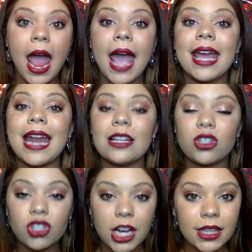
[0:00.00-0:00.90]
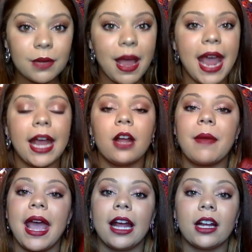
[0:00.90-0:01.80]
it has strengthened my hair.
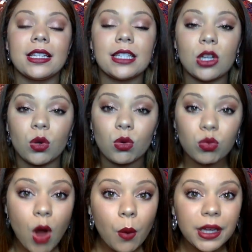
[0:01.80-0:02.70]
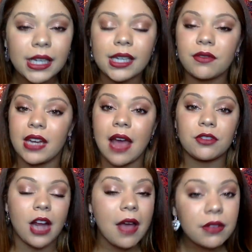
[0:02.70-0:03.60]
My hair is still growing even
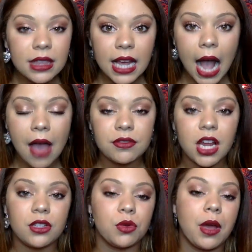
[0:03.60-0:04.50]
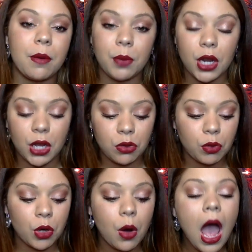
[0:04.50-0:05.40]
after everything I've done to it and put it
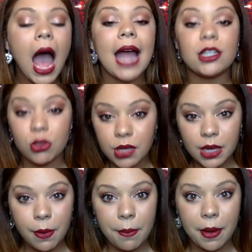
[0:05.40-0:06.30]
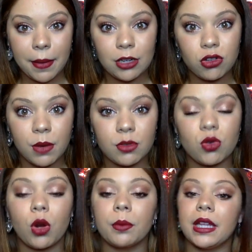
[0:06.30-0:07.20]
through. I do keep up on my trims
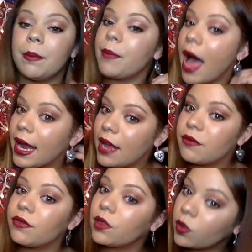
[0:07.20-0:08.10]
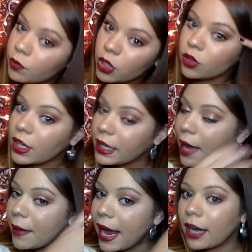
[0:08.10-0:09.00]
normally, but if you're looking
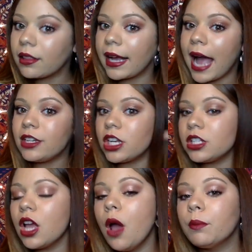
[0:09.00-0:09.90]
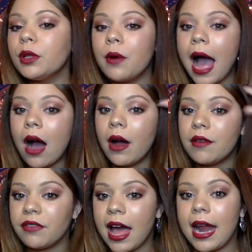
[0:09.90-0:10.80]
at my hair, like I just blew out
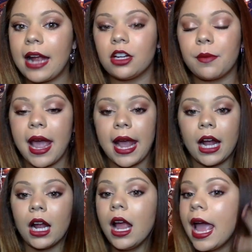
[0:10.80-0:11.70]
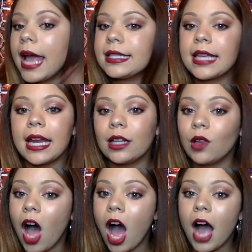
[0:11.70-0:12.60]
and flat ironed my hair. It's getting
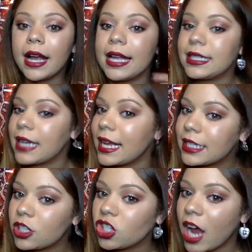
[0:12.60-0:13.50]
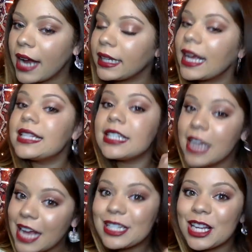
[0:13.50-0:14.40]
long, it's nice and shiny, it's
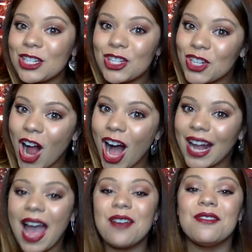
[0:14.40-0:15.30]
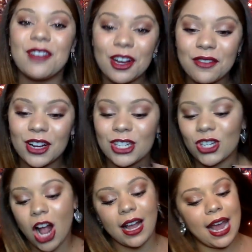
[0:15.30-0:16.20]
nice and strong. I have very, very
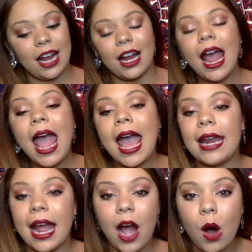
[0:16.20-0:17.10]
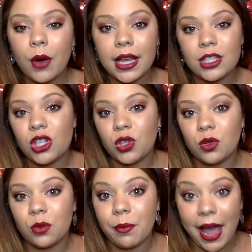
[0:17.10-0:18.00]
strong hair, and I owe it
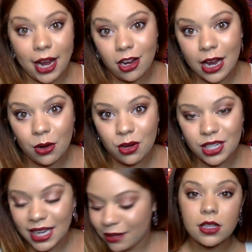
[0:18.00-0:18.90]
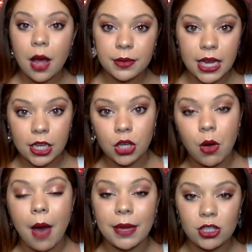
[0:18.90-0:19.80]
to my hair care routine. To update you
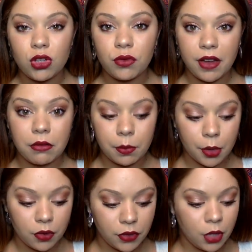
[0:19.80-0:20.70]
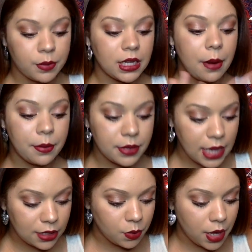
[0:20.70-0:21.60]
on my two favorite perfumes that I'm
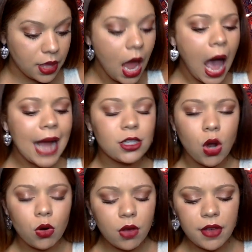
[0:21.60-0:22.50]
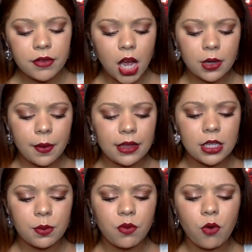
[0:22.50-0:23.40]
obsessed with. I don't know if I've talked about
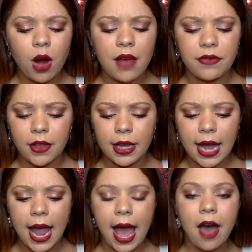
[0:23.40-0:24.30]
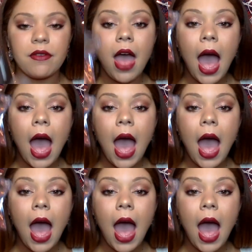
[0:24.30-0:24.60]
this before. I feel like I have.